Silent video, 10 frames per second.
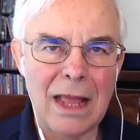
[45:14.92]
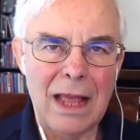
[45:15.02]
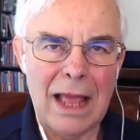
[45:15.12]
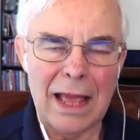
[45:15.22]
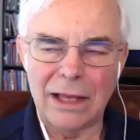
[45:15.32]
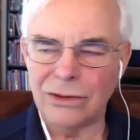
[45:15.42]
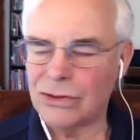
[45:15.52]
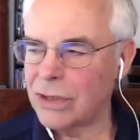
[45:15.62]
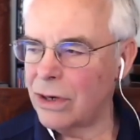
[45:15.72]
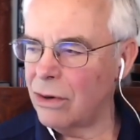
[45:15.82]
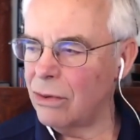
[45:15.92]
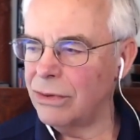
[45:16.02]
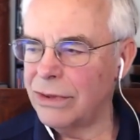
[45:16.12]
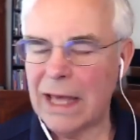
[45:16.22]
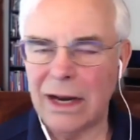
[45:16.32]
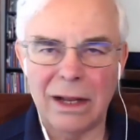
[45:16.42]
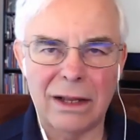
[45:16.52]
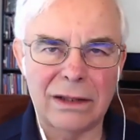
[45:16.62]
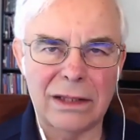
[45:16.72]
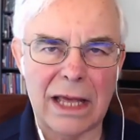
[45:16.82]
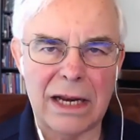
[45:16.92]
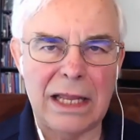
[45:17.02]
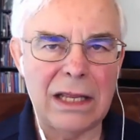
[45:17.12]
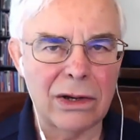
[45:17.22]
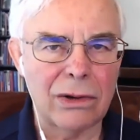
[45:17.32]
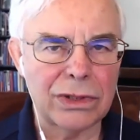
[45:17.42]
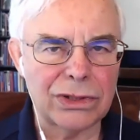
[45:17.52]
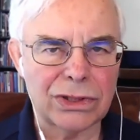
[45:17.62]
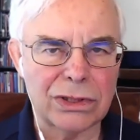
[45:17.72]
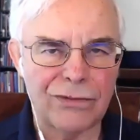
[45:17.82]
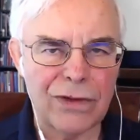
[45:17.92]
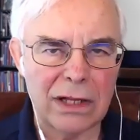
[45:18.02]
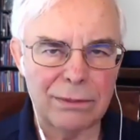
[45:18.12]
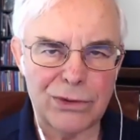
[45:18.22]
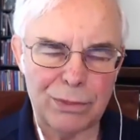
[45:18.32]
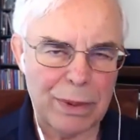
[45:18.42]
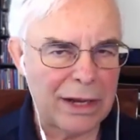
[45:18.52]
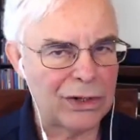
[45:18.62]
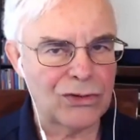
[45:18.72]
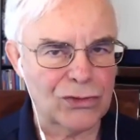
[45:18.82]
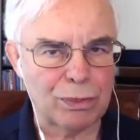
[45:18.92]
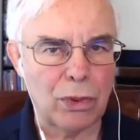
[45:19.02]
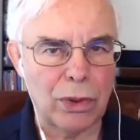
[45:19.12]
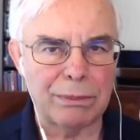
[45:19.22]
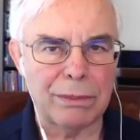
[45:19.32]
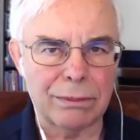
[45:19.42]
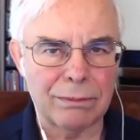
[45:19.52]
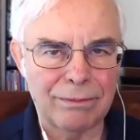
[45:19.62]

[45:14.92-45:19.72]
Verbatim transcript: And so that that ego is developed by disappointment.